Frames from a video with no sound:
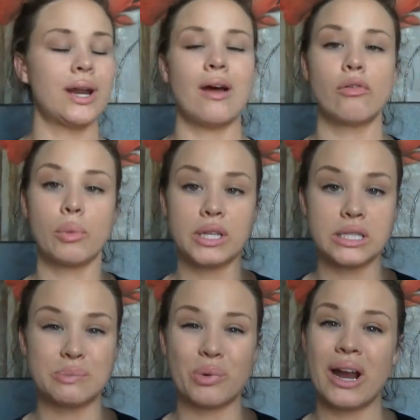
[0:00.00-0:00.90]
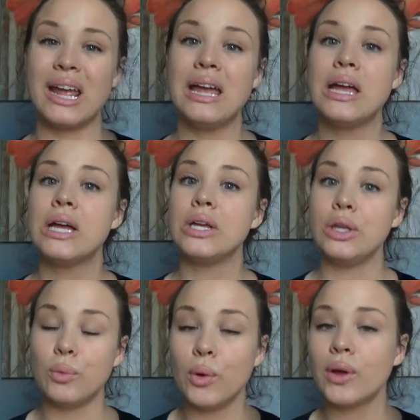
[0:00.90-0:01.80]
However, with the spray,
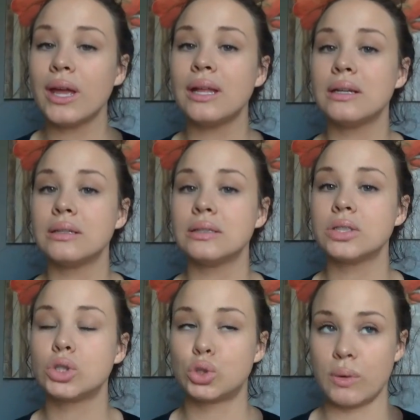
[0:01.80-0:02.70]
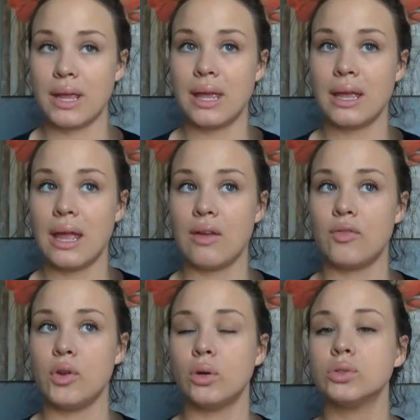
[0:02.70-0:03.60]
you will get streaking
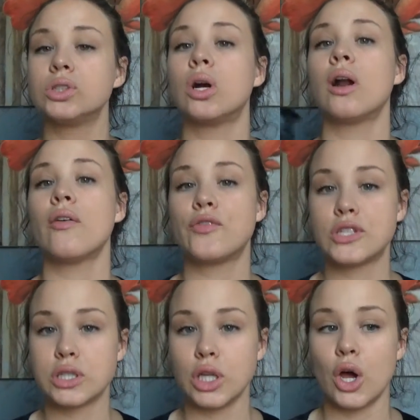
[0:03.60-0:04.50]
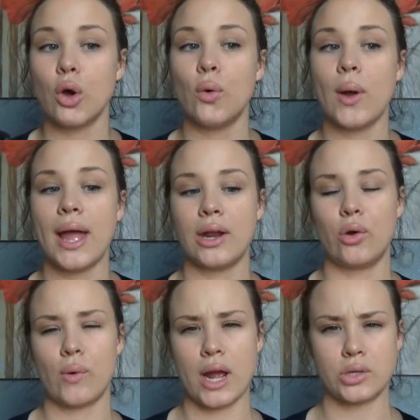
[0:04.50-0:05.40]
if you don't start off slow and
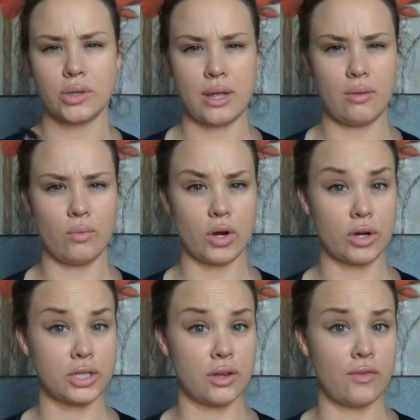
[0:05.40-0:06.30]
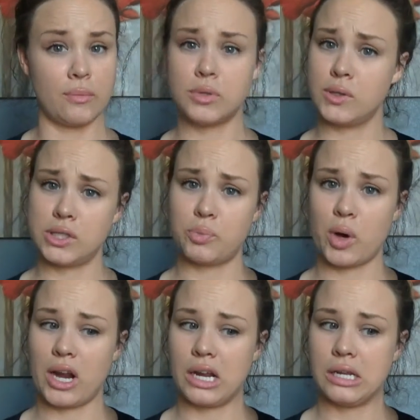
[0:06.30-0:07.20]
gradually work yourself up to a
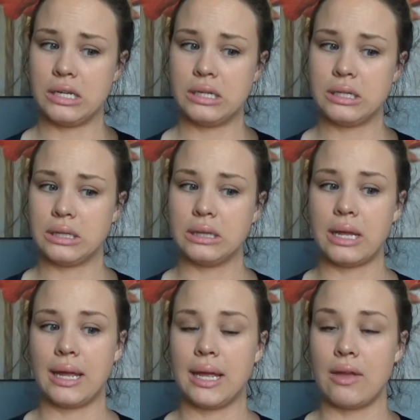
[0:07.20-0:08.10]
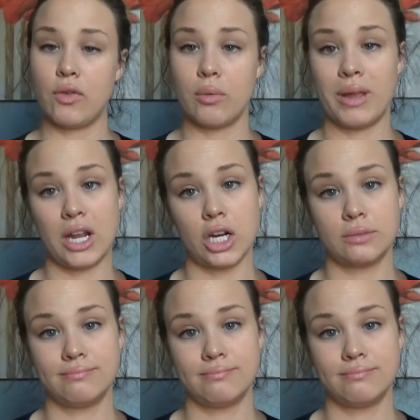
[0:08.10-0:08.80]
spray, like if you're a beginner.